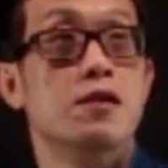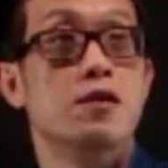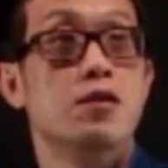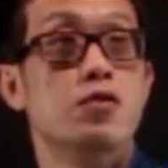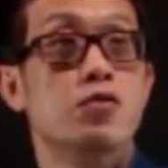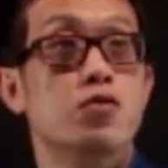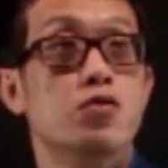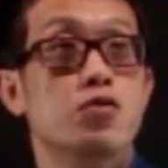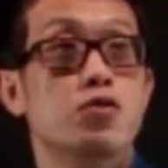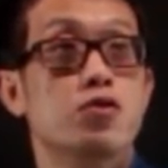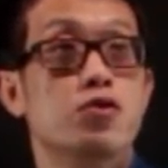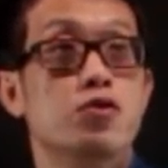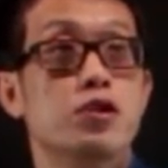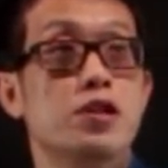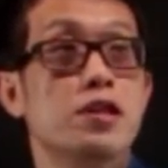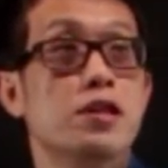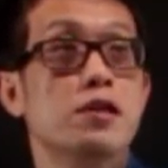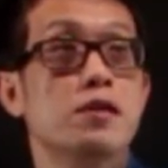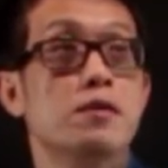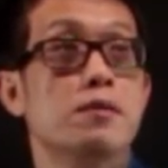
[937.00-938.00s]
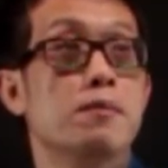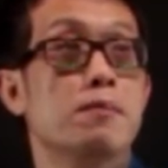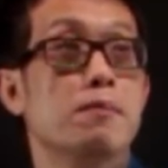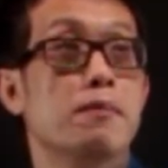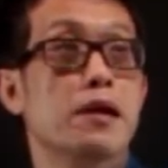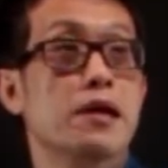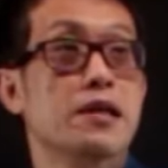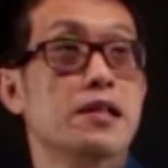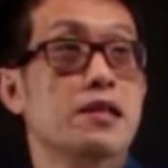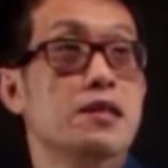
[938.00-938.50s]
root 3
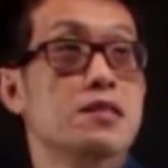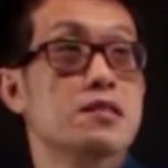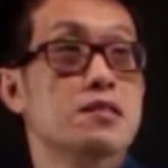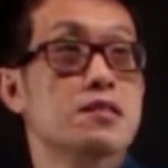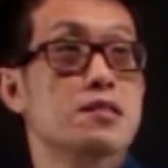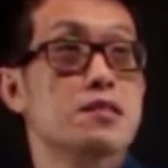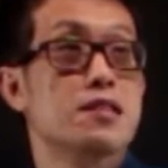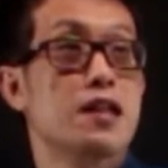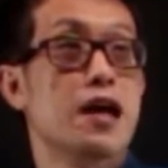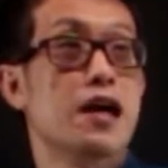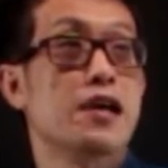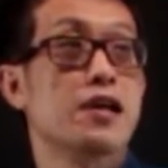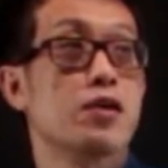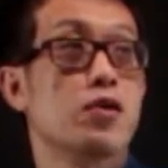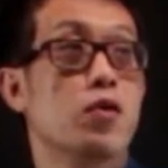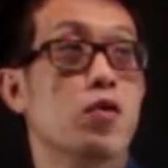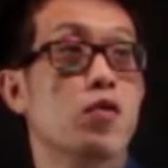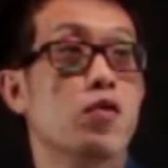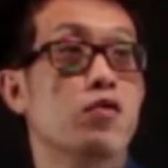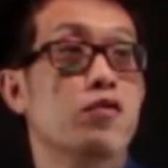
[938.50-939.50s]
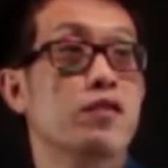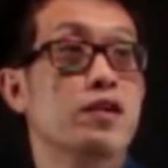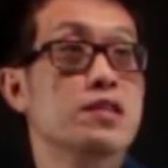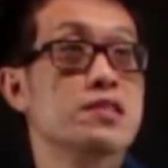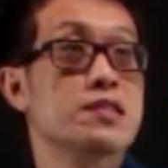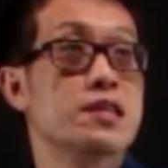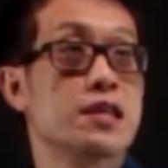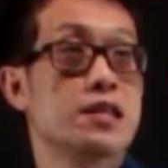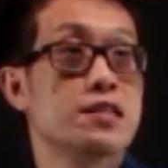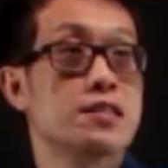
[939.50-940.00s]
minus 9 over
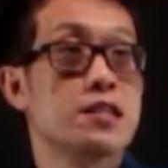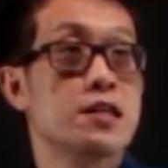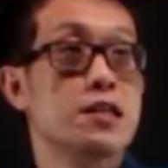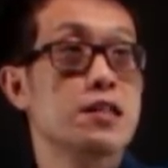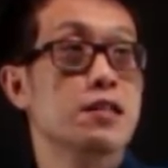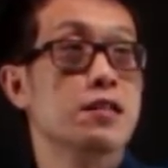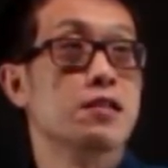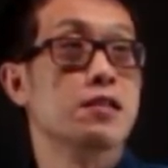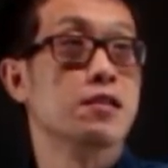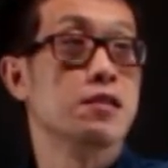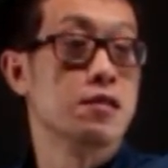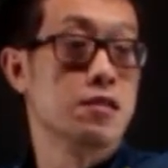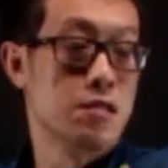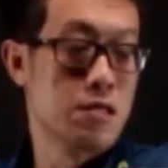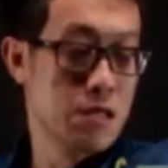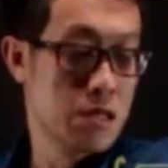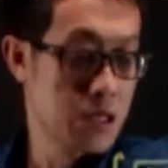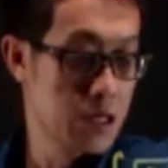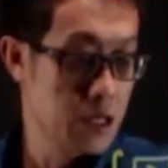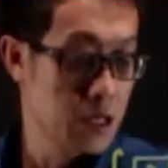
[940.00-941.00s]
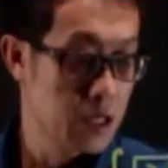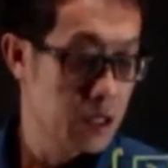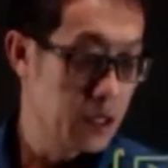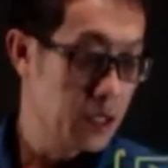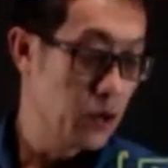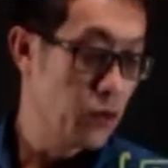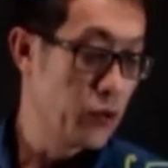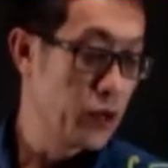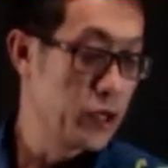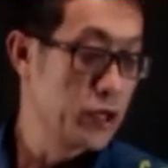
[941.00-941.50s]
16. Now,
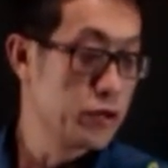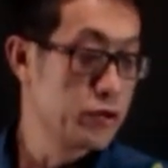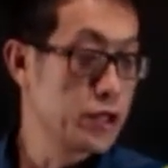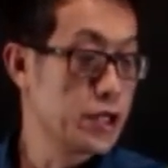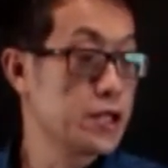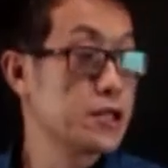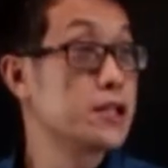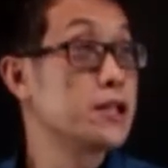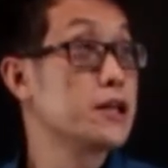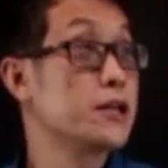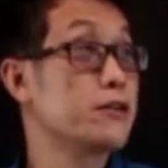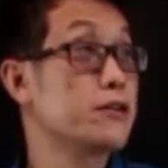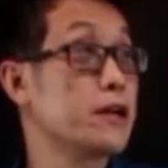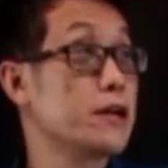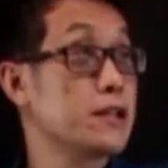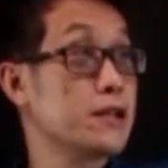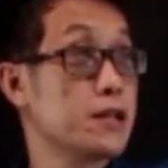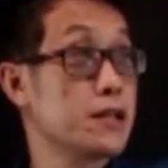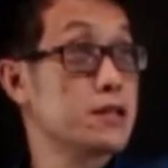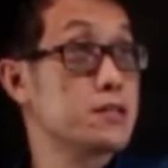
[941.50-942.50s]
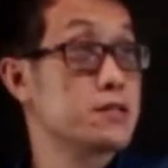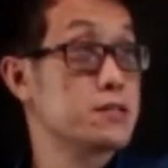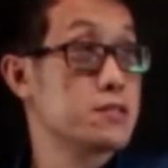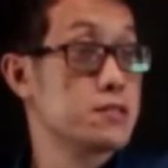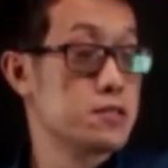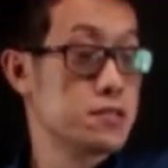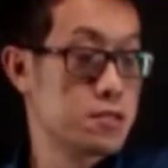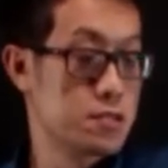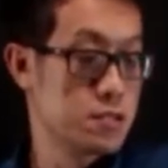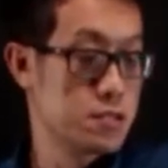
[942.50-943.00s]
when you integrate this,
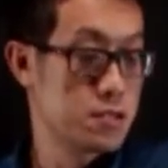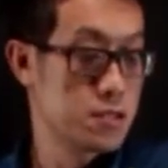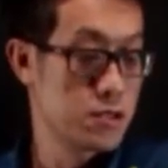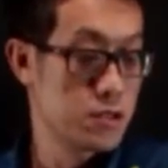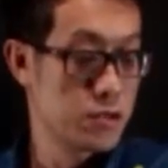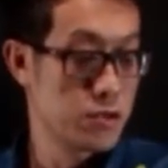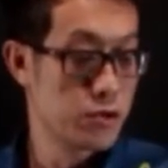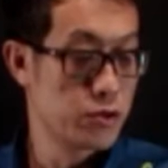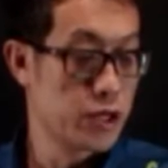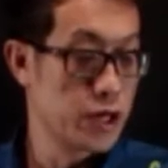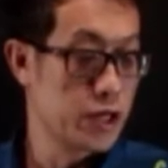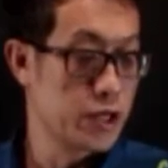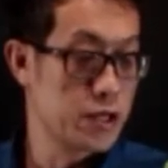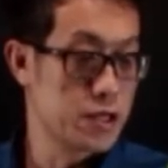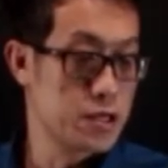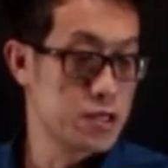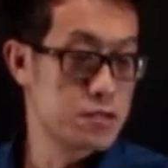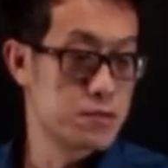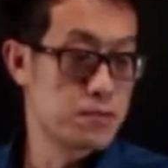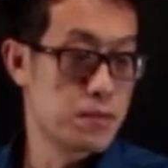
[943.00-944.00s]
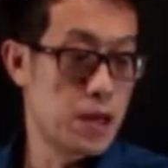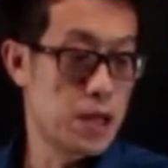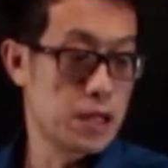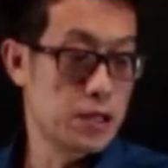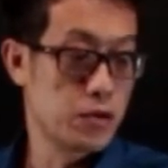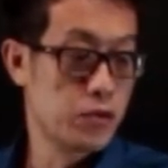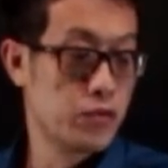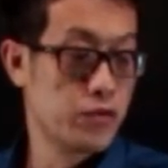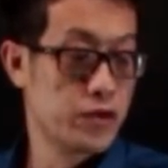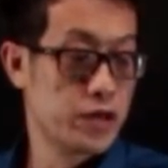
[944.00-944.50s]
you get this part
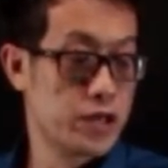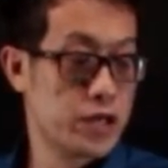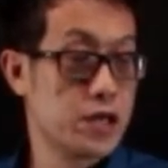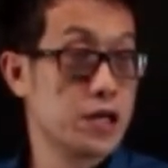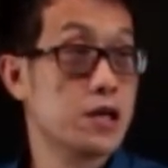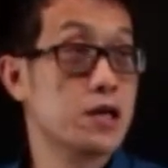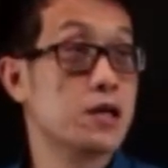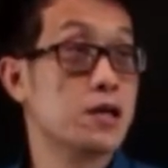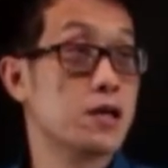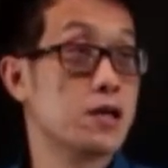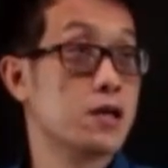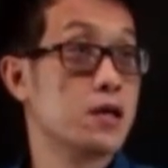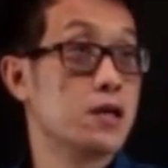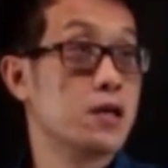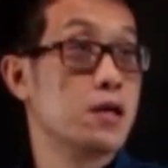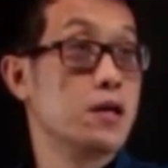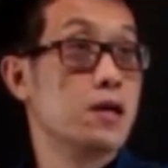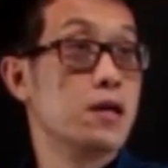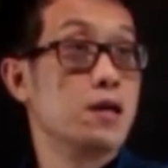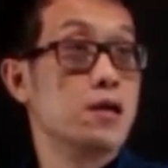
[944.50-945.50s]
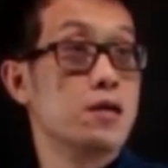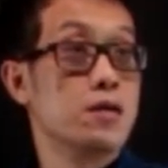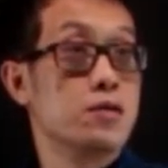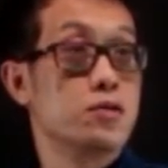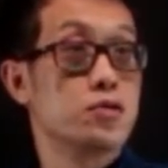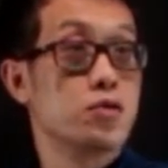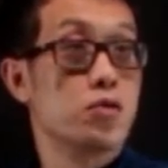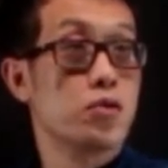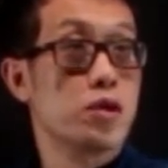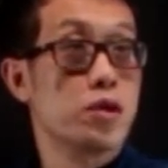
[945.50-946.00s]
over here.
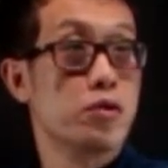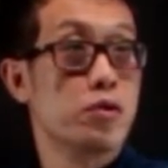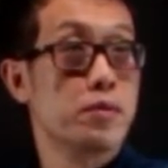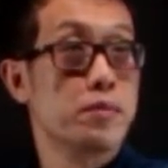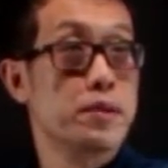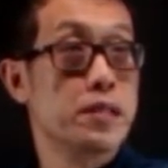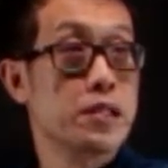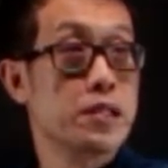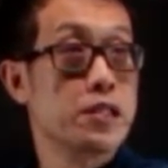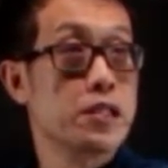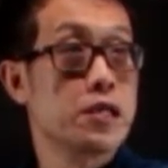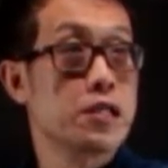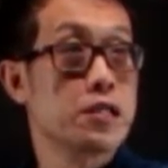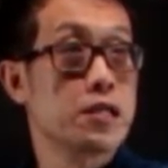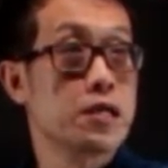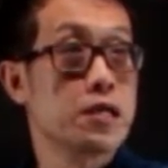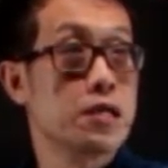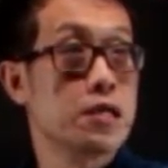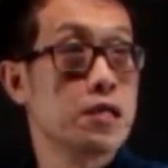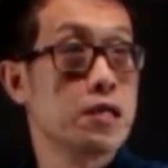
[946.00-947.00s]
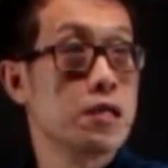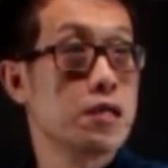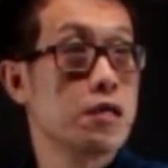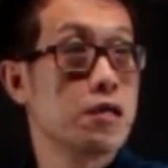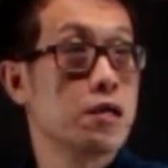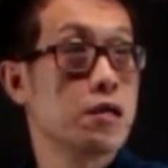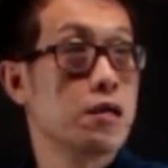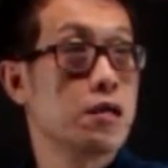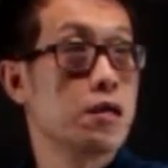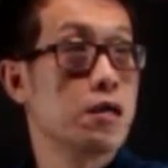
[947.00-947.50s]
So, it will be theta,
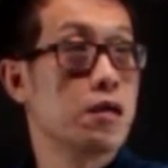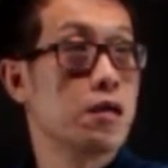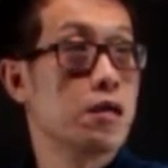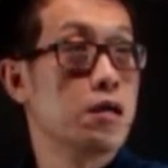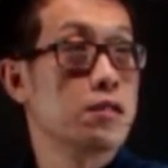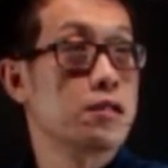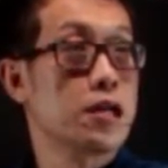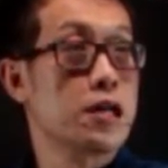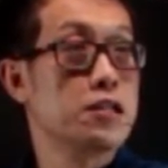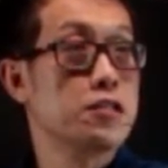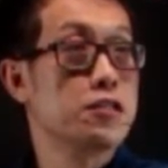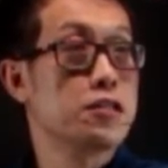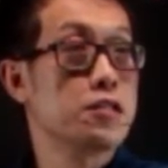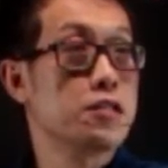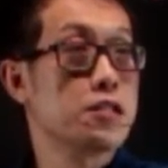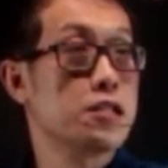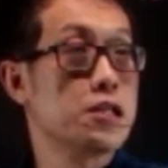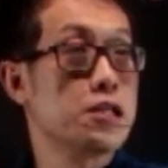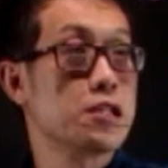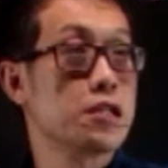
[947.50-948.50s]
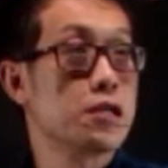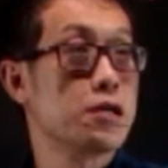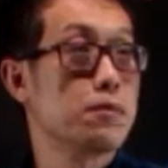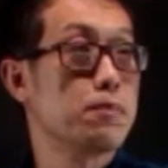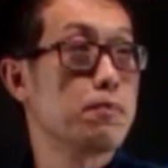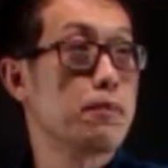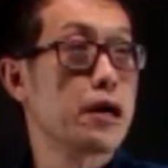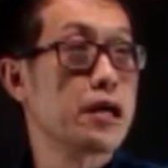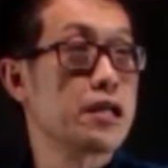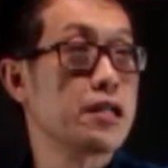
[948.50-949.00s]
tangent theta
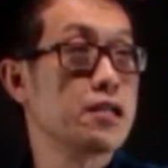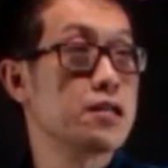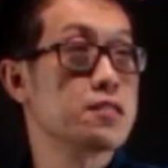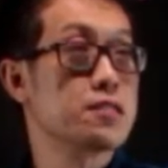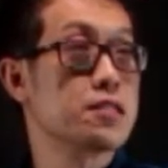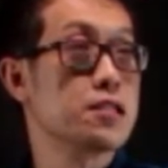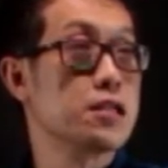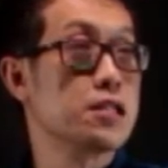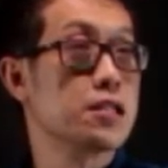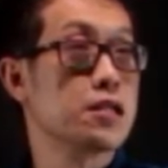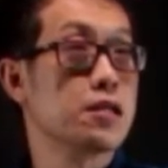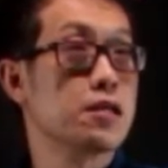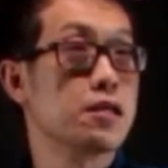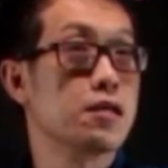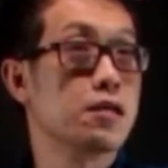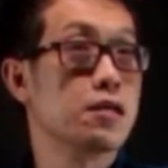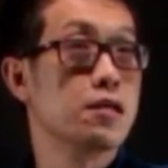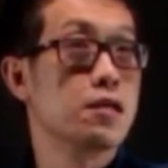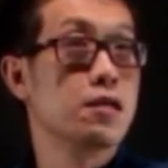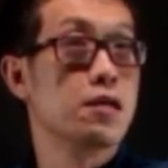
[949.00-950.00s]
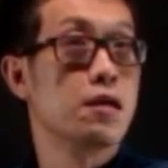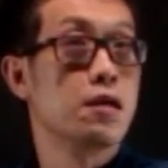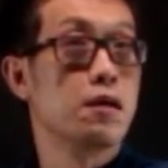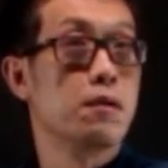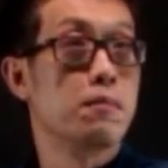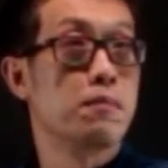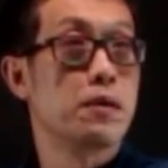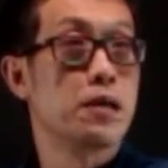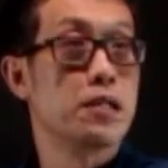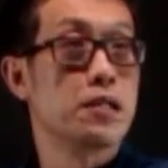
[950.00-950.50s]
minus theta.
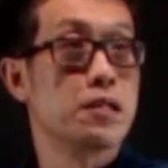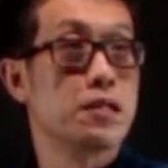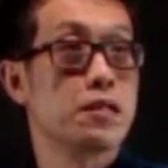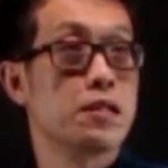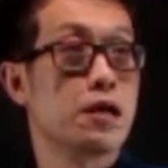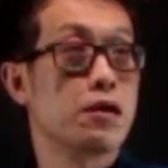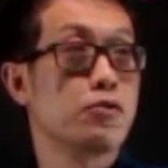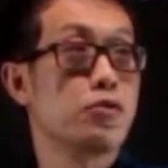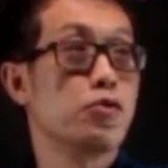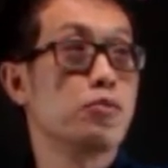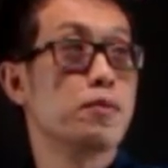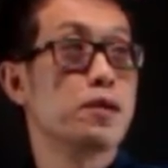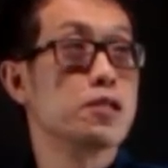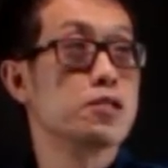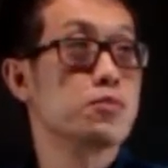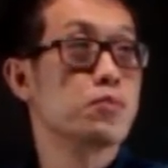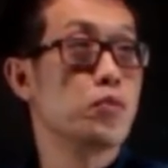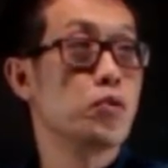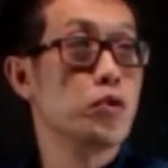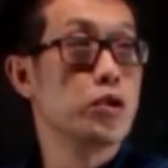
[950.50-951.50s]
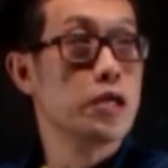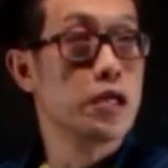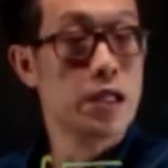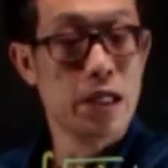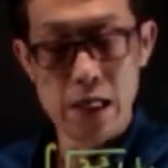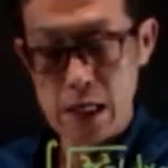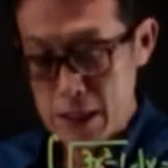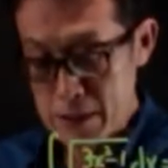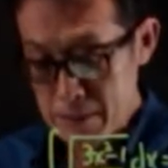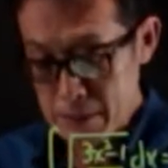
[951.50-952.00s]
But now you must put the
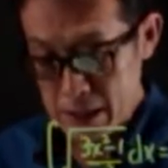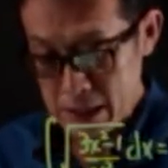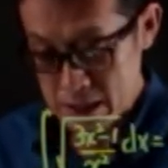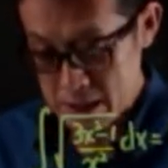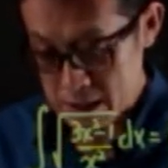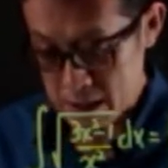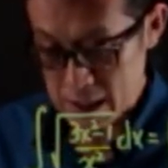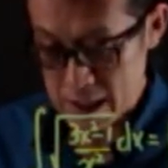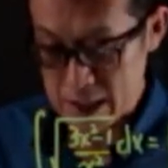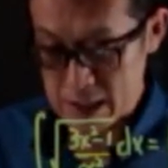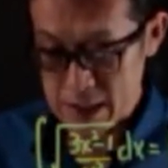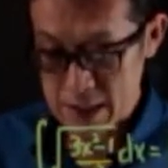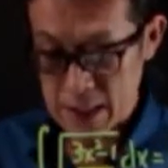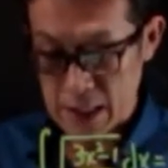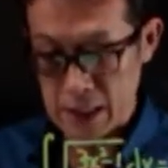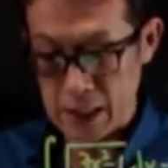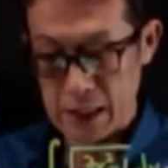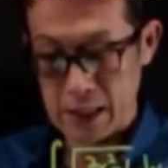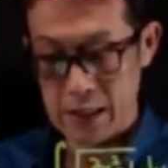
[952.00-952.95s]
limits inside.